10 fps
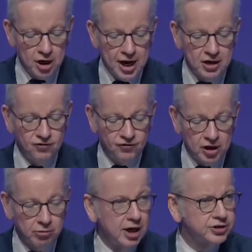and
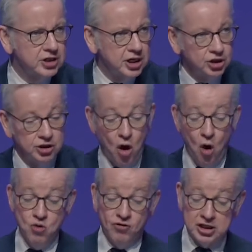fairer as a nation
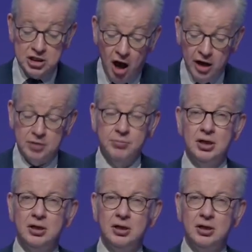over time